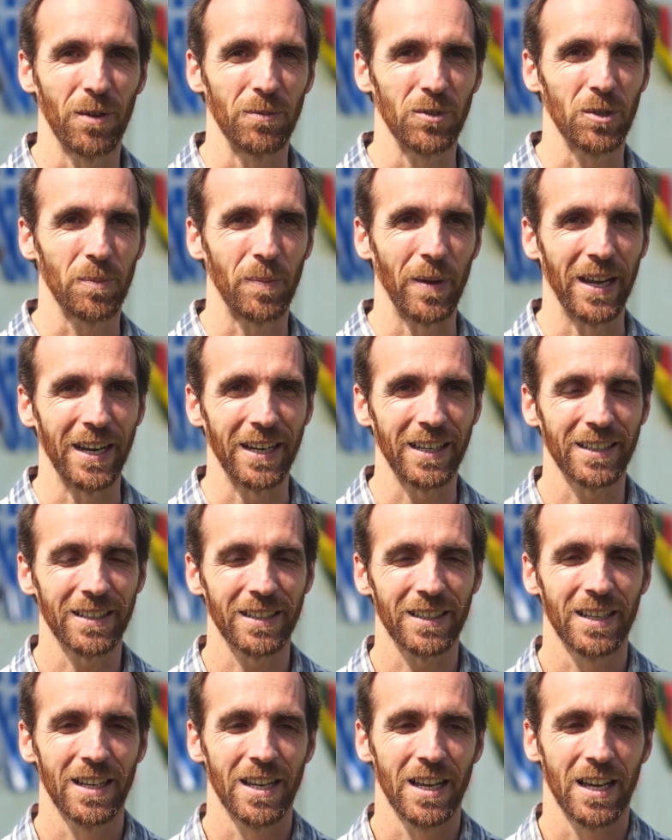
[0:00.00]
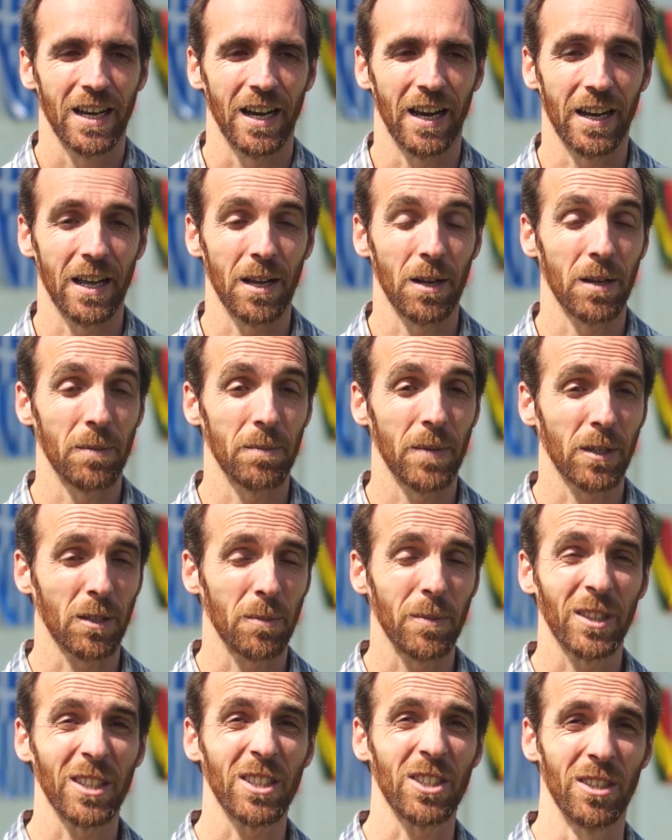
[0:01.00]
from Spain and I am a
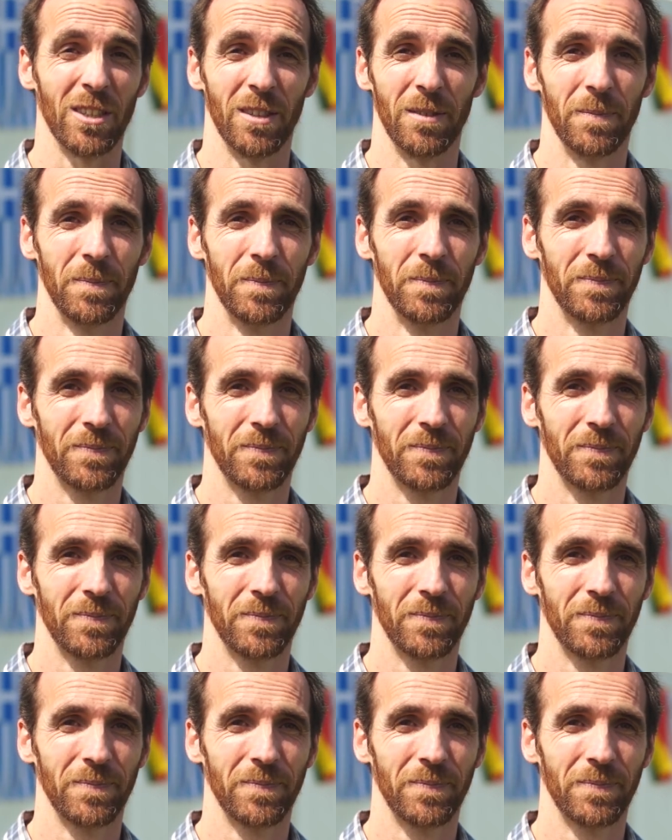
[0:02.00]
mathematician.